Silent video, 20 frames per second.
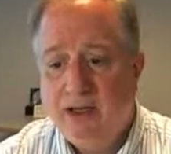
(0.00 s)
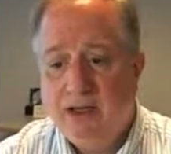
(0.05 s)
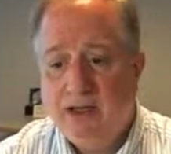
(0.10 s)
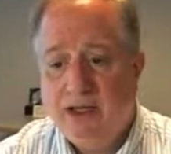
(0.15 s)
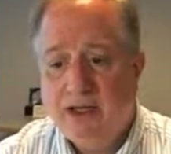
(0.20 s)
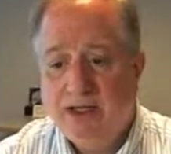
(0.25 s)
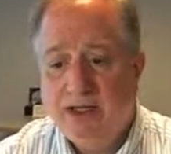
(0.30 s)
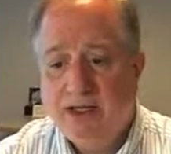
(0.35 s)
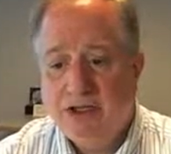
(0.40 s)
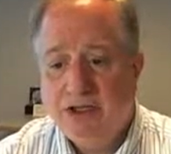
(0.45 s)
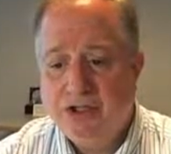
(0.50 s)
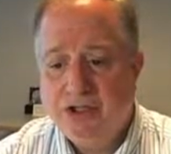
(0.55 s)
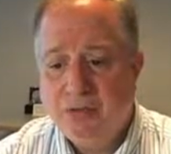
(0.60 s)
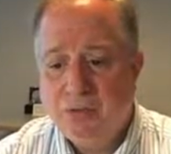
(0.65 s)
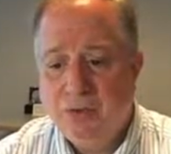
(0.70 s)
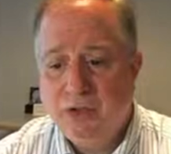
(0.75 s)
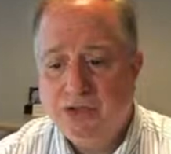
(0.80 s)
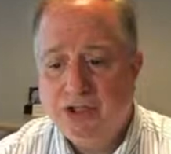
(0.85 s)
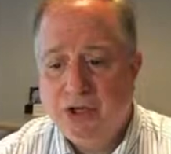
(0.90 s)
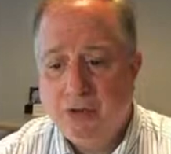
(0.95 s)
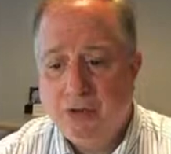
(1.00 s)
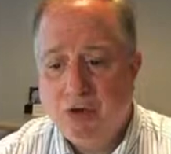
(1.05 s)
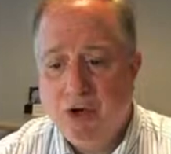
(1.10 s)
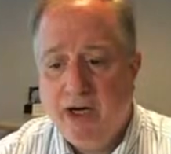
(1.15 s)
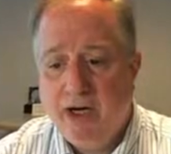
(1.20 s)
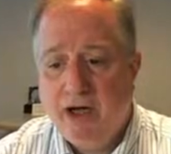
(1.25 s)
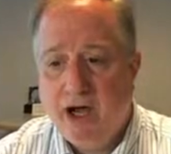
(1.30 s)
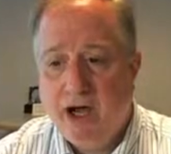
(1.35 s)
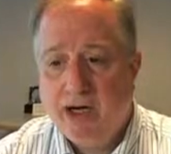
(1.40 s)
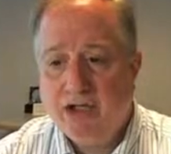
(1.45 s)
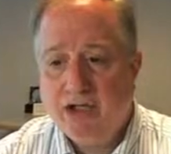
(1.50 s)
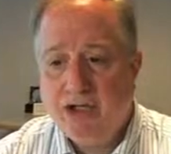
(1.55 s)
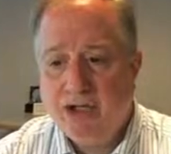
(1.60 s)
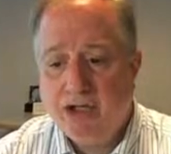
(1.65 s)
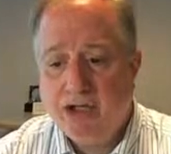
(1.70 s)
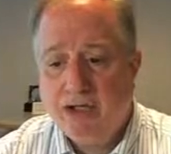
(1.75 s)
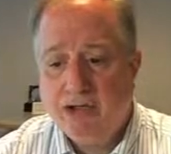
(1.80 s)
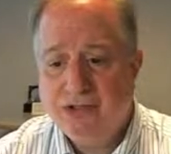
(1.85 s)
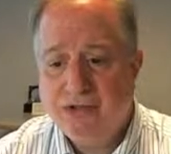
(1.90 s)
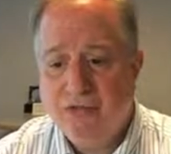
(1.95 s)
Conditions in which brain oxygen
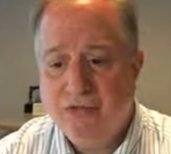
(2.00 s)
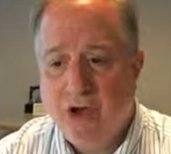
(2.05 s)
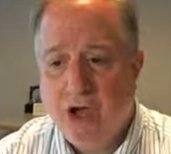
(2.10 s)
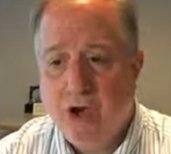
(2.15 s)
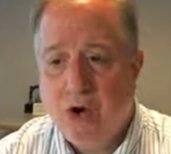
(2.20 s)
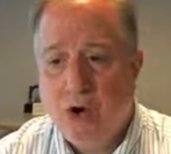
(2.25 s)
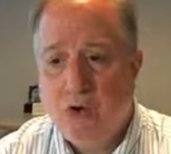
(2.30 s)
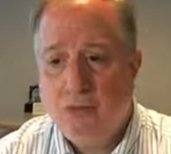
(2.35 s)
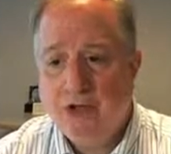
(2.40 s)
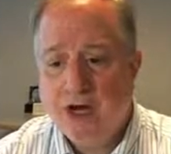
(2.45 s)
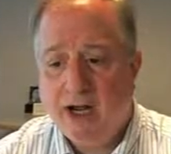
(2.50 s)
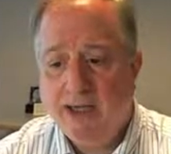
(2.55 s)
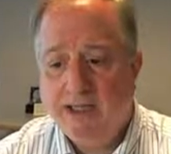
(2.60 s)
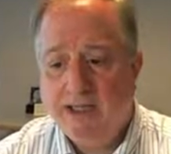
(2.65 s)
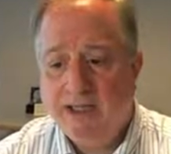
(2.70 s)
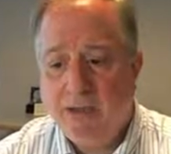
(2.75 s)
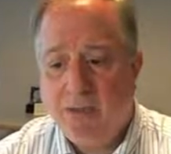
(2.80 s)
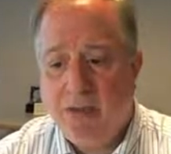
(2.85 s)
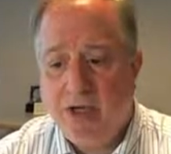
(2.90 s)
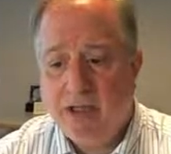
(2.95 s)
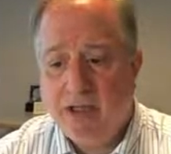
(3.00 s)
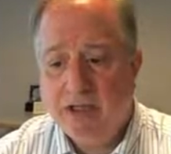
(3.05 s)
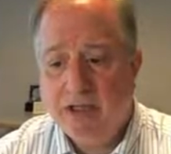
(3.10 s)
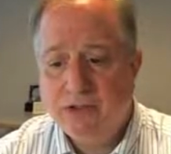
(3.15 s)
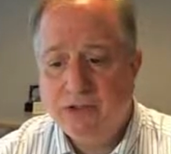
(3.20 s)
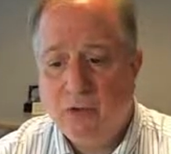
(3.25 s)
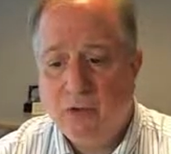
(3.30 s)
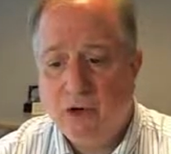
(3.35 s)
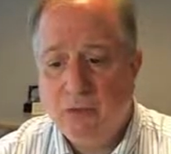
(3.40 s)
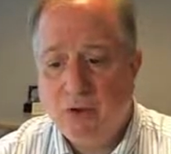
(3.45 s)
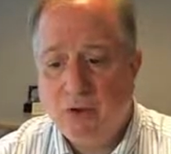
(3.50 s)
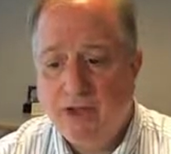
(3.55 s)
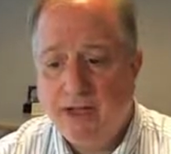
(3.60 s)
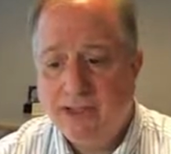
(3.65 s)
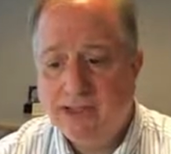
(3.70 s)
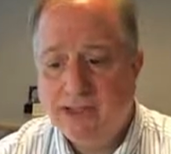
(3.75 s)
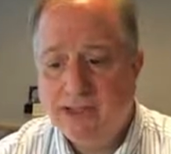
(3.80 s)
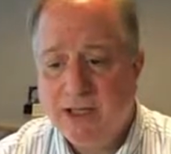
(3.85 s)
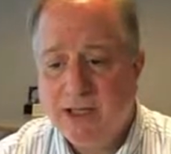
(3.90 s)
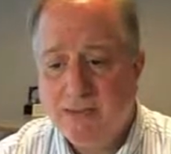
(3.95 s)
is low but ICP is normal, that's
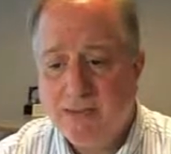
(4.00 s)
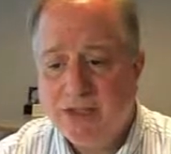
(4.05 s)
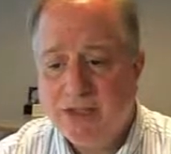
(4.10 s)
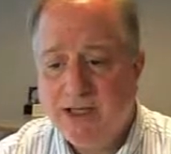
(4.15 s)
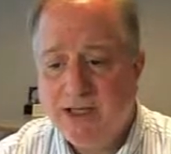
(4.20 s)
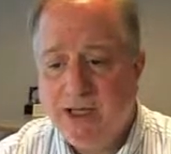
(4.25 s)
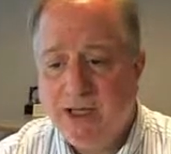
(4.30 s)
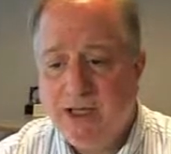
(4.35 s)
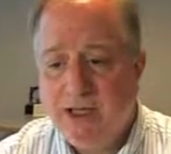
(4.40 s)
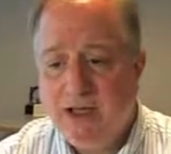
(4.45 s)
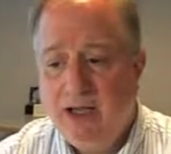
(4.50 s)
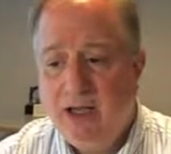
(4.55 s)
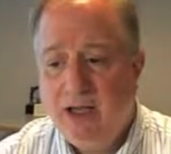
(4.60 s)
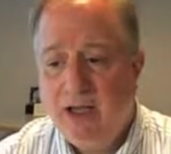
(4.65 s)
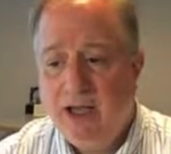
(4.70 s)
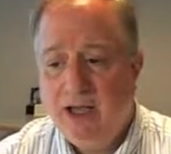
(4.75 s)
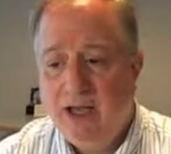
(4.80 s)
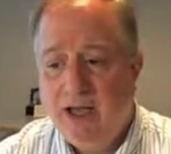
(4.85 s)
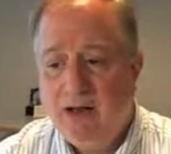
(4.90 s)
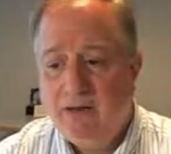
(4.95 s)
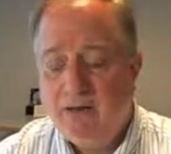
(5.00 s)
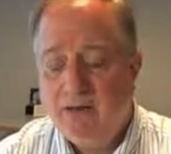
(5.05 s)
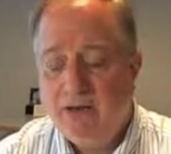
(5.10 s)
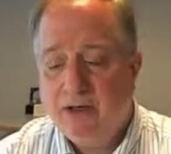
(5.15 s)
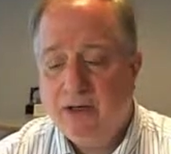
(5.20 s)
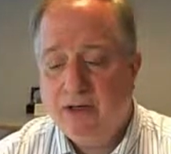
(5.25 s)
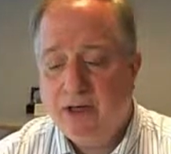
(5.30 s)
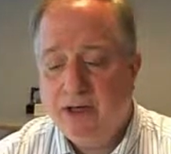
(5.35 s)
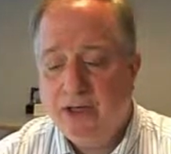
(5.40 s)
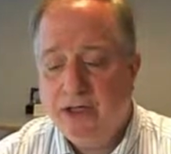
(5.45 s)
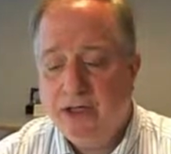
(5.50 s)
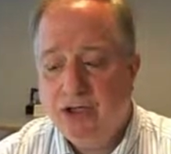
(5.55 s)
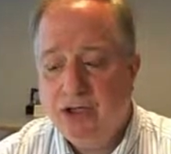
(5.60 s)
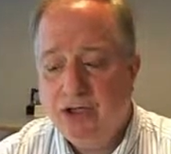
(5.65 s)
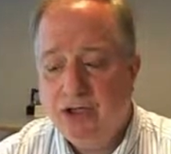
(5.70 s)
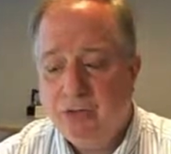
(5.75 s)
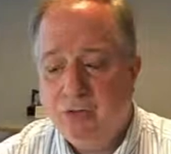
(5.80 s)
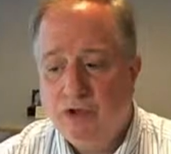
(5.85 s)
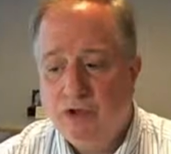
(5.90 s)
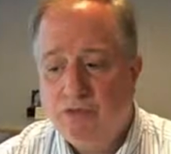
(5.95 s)
type C. And conditions
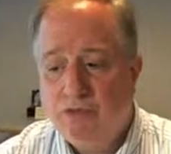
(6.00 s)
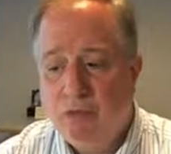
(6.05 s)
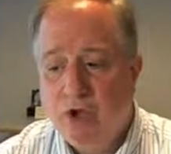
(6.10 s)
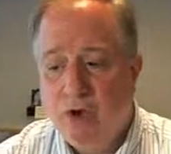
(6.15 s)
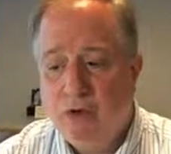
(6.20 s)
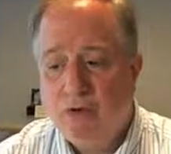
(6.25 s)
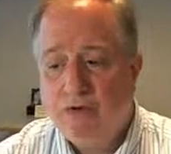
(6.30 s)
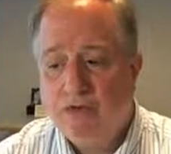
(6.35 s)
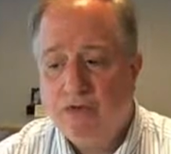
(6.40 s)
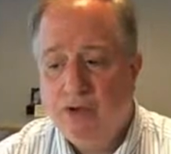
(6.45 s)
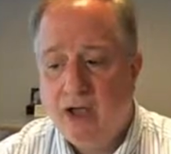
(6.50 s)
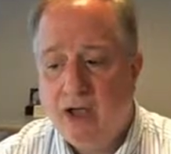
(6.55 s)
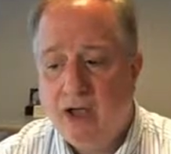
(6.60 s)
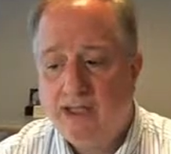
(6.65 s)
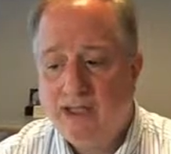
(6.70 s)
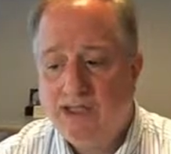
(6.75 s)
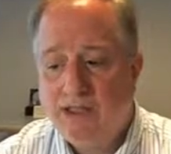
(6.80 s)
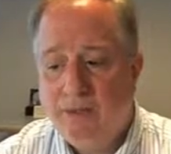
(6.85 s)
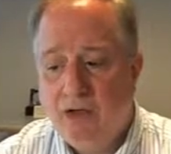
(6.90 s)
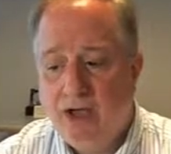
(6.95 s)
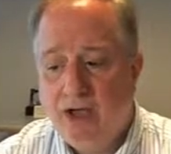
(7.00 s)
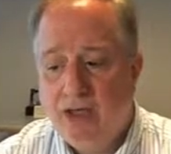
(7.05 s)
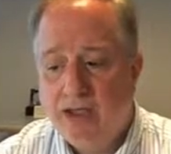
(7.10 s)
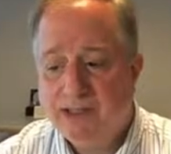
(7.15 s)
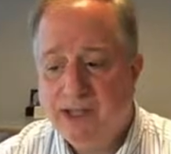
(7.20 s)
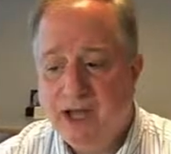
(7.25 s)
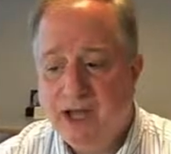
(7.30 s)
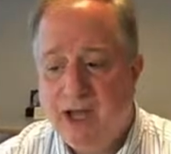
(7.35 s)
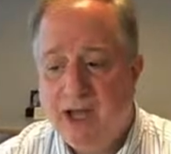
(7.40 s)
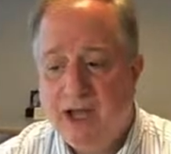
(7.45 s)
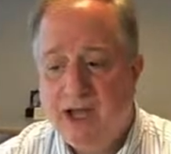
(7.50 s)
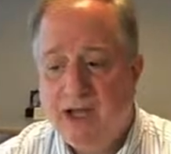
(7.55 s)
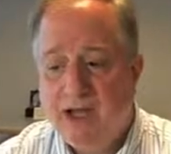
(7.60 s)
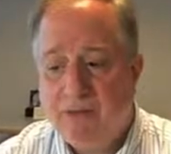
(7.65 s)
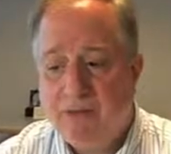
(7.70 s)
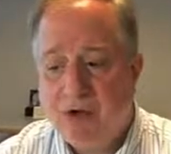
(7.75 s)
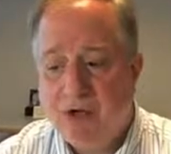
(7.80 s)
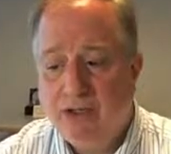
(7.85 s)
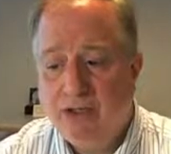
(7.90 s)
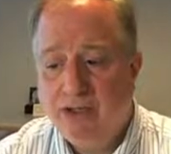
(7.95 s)
in which both ICP is high and
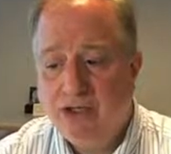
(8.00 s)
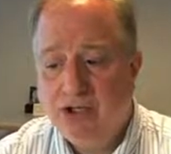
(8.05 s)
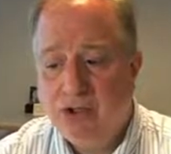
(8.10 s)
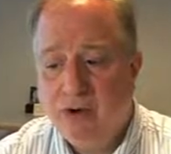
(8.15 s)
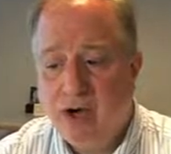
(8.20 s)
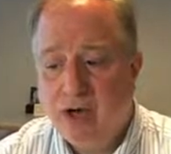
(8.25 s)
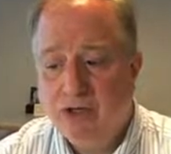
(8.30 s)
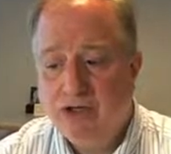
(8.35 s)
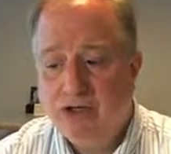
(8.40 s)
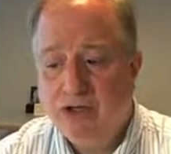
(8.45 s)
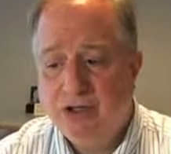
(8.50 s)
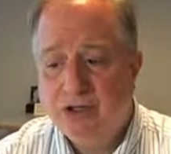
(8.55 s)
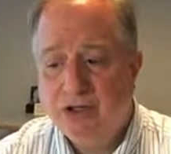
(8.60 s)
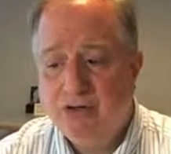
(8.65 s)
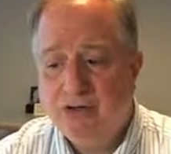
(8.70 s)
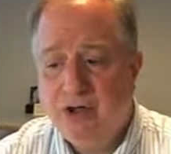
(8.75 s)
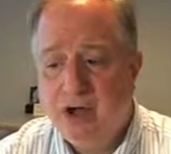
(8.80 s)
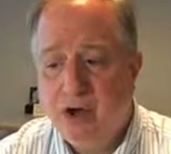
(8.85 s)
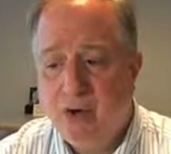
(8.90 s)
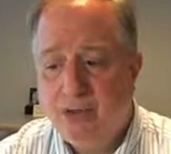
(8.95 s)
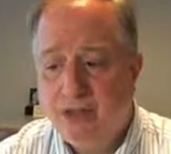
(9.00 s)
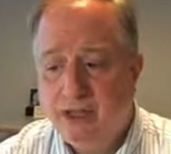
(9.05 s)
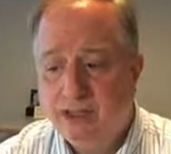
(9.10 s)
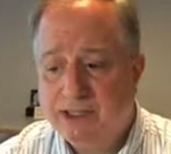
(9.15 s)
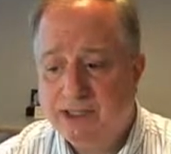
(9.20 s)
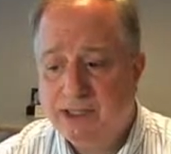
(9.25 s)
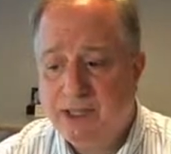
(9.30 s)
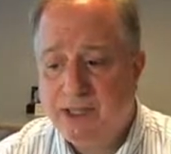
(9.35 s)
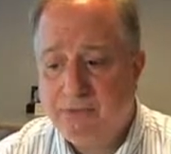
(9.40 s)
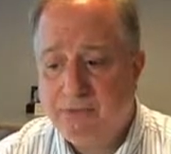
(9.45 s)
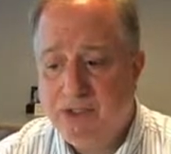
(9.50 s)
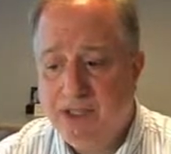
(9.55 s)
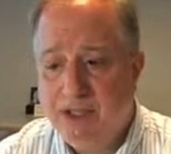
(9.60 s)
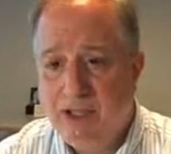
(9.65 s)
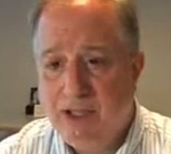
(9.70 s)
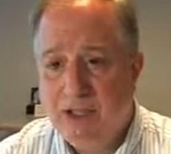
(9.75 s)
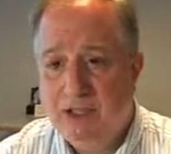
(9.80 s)
brain tissue oxygen is low, and that's type D.